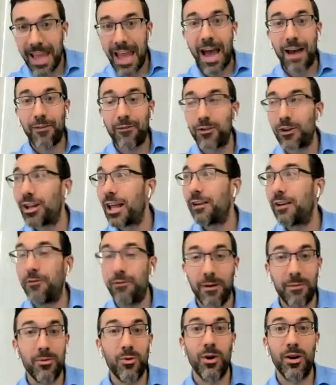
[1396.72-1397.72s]
after like
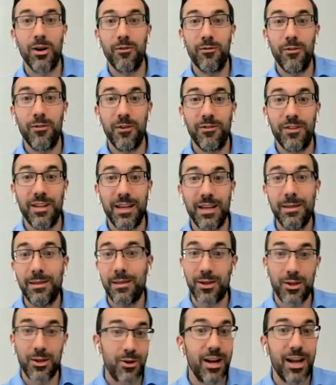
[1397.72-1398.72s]
February 15th,
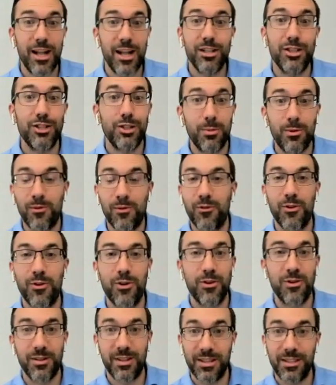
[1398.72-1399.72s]
you're eligible
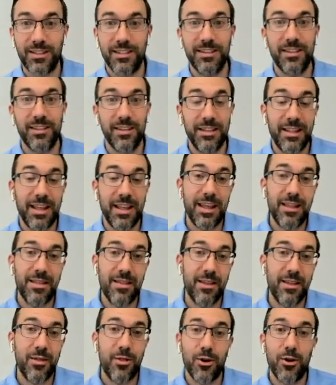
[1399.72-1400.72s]
for
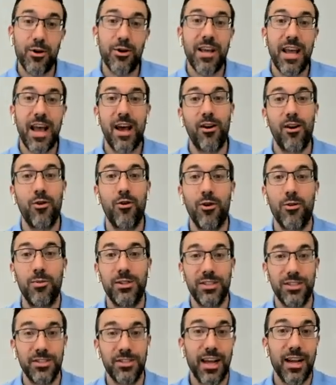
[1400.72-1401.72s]
the third category,
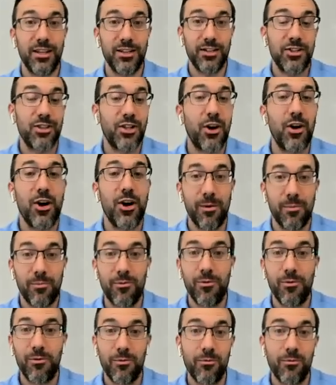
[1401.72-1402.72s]
which is like a startup
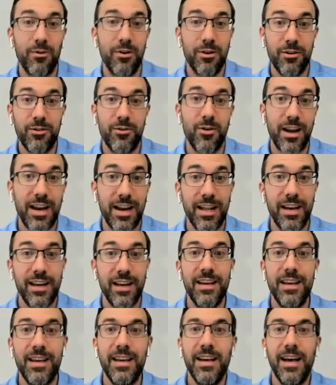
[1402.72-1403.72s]
credit.
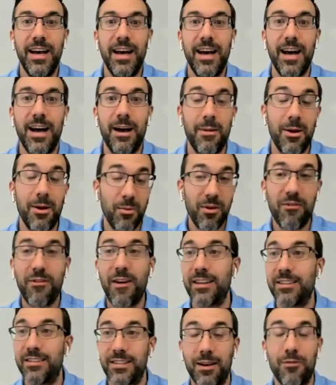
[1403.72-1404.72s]
And we've
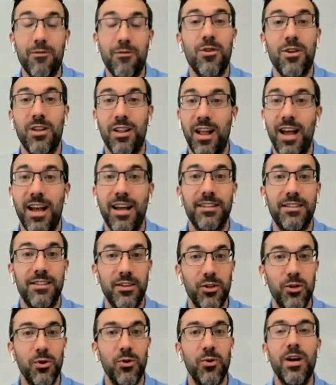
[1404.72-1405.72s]
had several
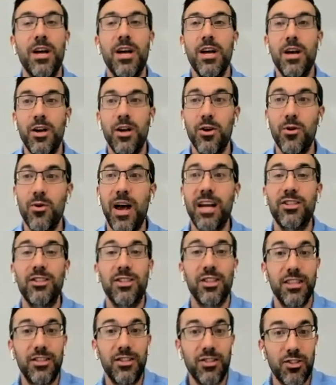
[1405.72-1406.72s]
clients who
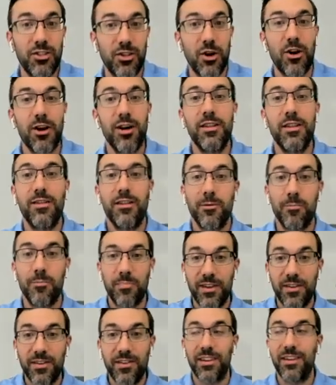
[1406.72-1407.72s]
actually started their
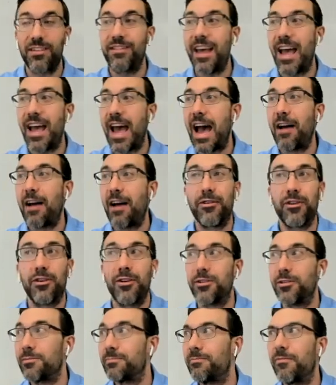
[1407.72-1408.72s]
business
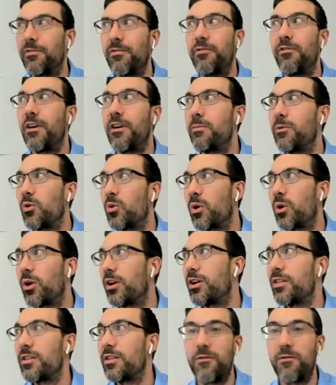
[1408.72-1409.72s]
after
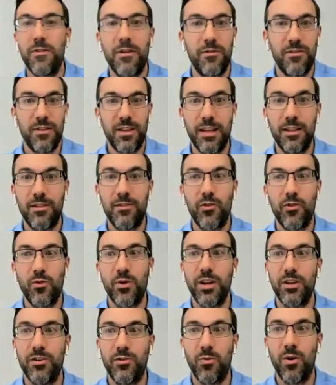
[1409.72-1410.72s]
February the 15th,
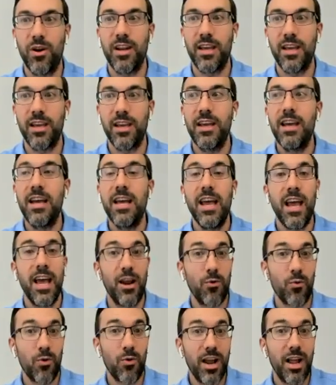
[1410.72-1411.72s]
2020,
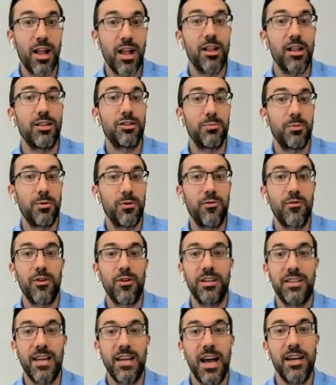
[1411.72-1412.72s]
and were eligible
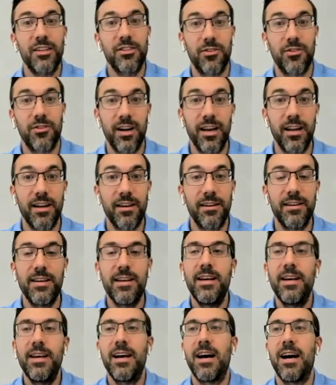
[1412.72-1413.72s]
for a tax credit.
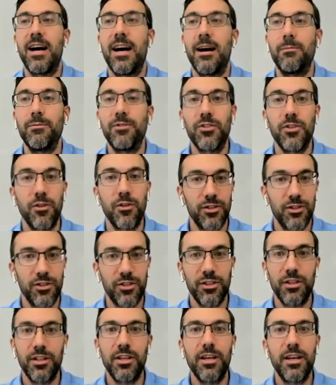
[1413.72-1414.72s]
So
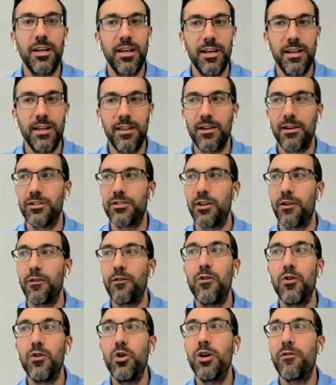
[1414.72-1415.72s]
there's a
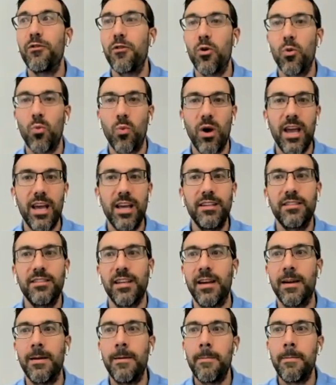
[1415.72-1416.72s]
few different ways,
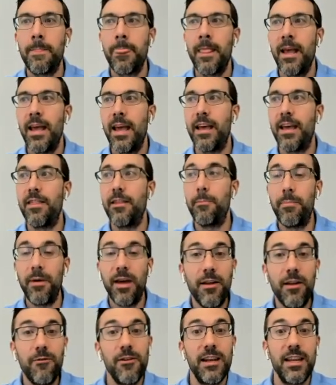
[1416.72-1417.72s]
and the
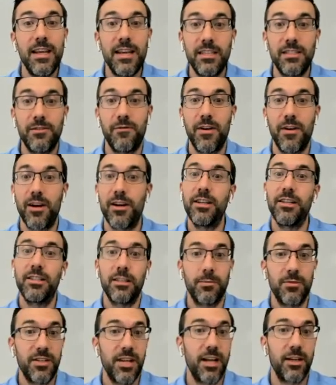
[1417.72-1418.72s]
benefit is very
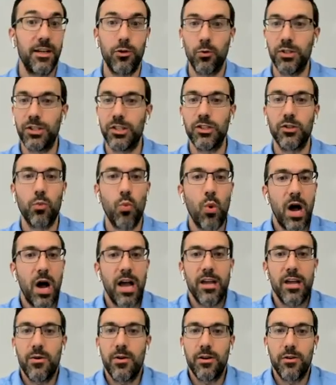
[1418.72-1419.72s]
substantial, which is
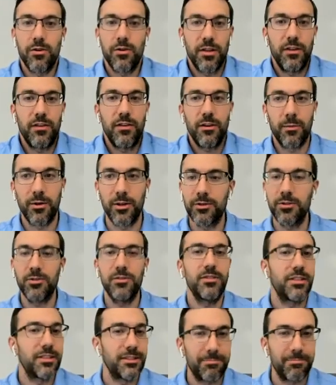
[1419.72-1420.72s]
why you hear these
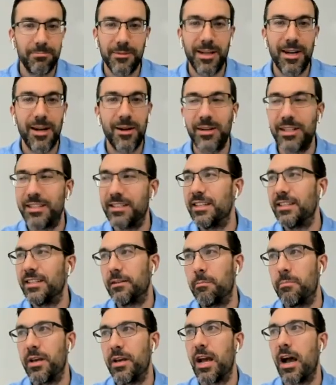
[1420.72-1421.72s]
commercials, because
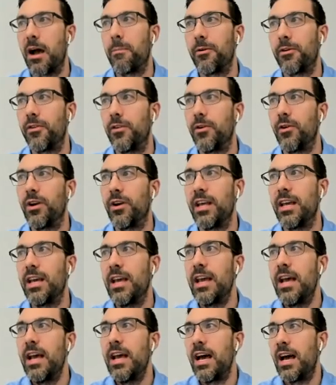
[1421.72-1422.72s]
it's a big
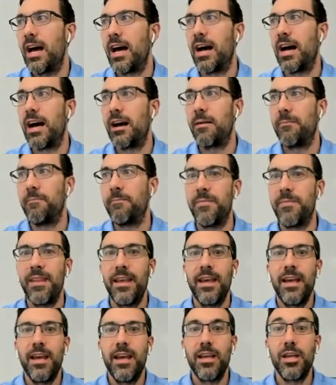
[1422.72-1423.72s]
opportunity.
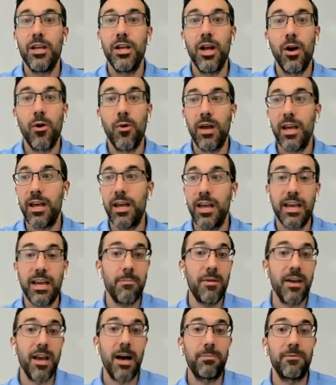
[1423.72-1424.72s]
Right. It
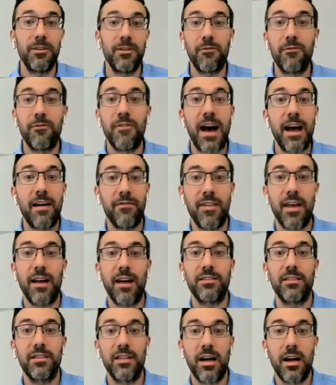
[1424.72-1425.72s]
can be up to
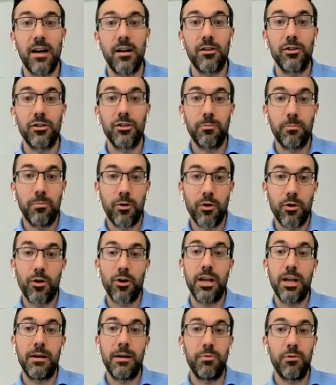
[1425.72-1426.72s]
$5,000
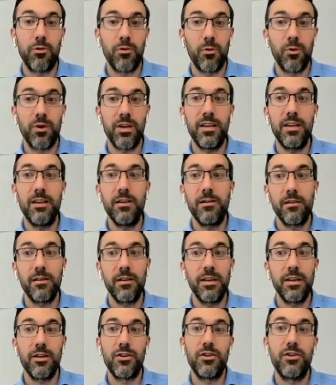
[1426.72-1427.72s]
per employee
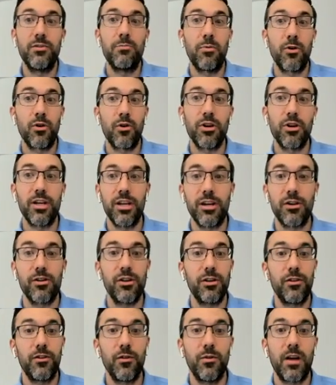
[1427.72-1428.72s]
per
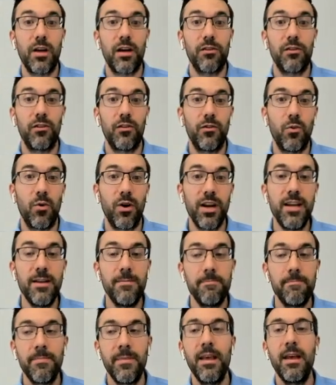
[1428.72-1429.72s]
year in
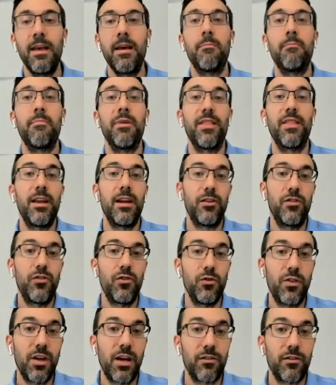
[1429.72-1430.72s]
2020. But then in
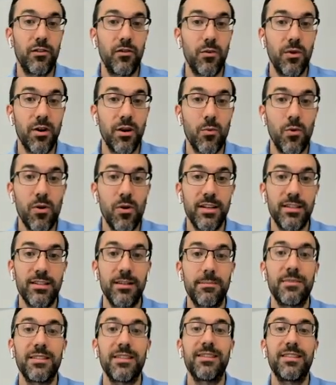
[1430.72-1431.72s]
2021,
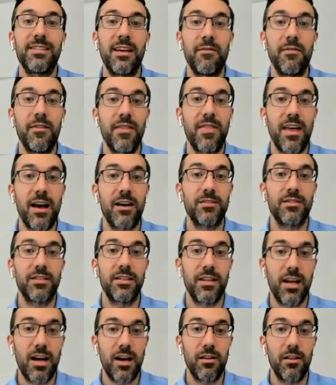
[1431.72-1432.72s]
it's up to
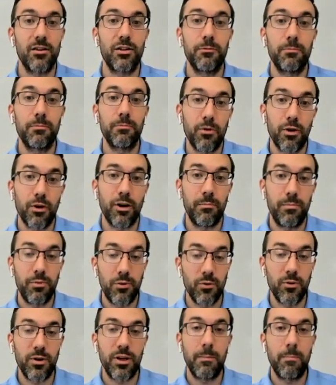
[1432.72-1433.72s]
$7,000 per
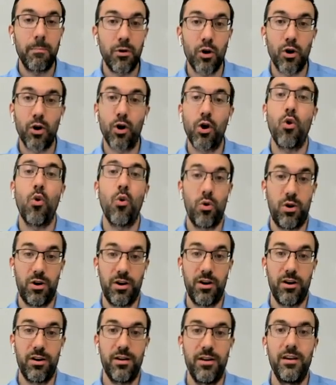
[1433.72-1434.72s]
employee per
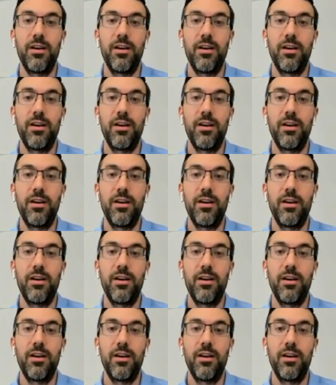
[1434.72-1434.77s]
quarter,